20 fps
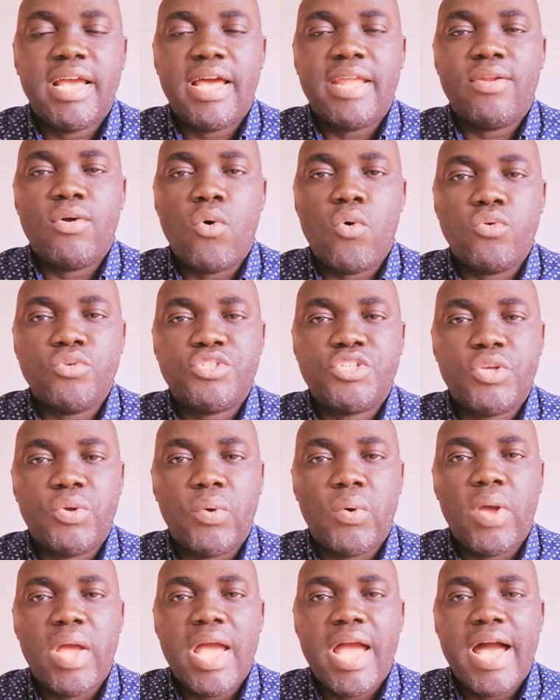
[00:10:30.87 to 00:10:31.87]
and
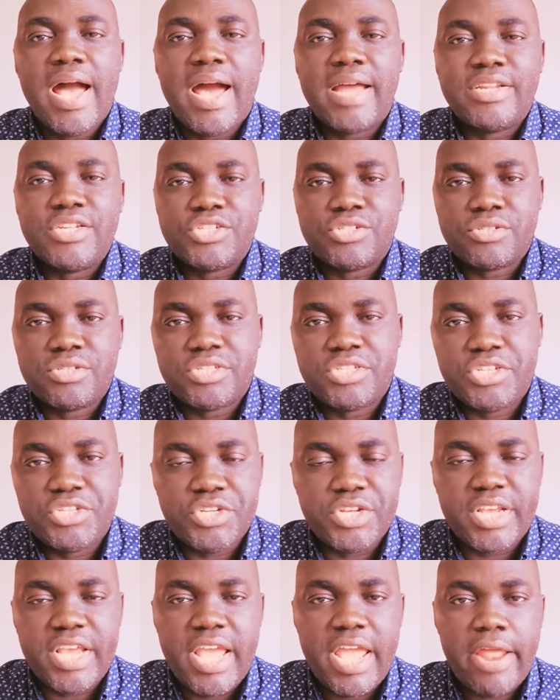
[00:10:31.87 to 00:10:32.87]
also at the
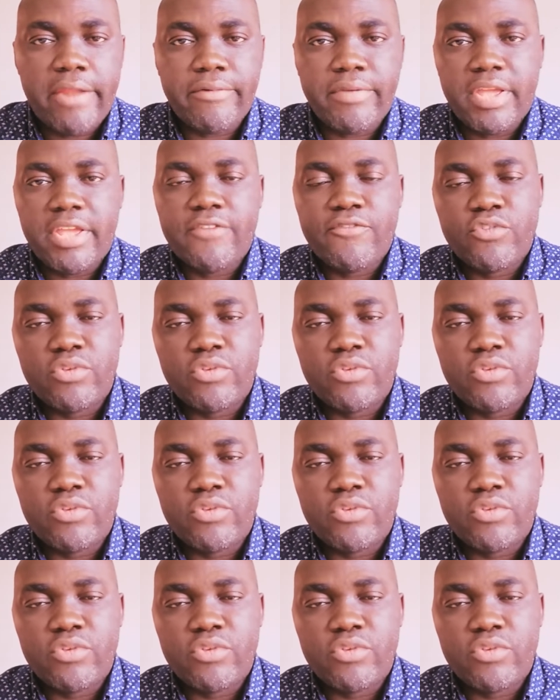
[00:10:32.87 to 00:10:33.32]
strategic area.